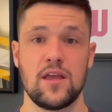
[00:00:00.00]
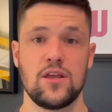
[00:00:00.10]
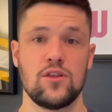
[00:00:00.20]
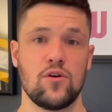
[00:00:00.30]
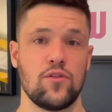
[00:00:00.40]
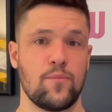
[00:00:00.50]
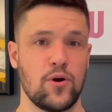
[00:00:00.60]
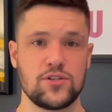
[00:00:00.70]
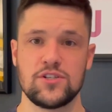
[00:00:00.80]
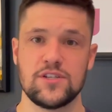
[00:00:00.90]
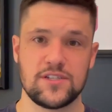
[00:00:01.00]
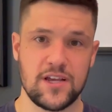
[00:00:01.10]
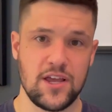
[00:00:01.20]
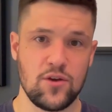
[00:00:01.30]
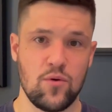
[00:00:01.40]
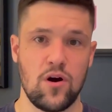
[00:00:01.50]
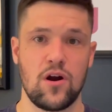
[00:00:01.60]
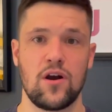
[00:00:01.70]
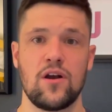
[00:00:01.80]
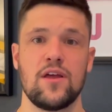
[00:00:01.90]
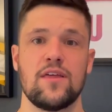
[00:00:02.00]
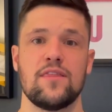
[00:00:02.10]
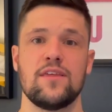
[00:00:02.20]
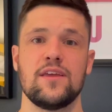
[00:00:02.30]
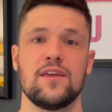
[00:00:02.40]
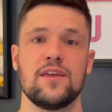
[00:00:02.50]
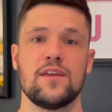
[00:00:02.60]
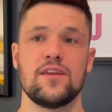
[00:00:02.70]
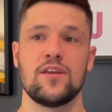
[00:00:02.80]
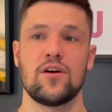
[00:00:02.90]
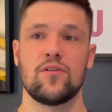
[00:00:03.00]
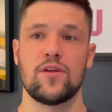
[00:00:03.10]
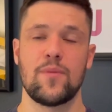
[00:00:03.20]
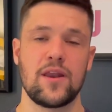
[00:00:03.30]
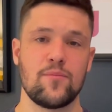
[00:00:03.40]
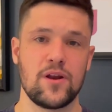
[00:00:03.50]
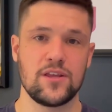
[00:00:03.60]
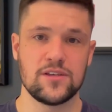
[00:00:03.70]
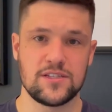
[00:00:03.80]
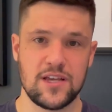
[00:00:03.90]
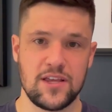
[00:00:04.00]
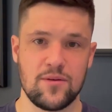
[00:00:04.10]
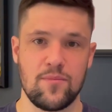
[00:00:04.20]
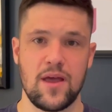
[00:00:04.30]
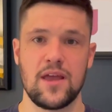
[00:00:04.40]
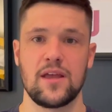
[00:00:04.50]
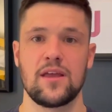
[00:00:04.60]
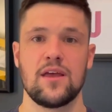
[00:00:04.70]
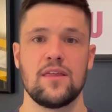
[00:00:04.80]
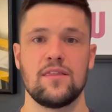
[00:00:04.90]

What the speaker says: you know, the person you say you are, the amount of money you say you make,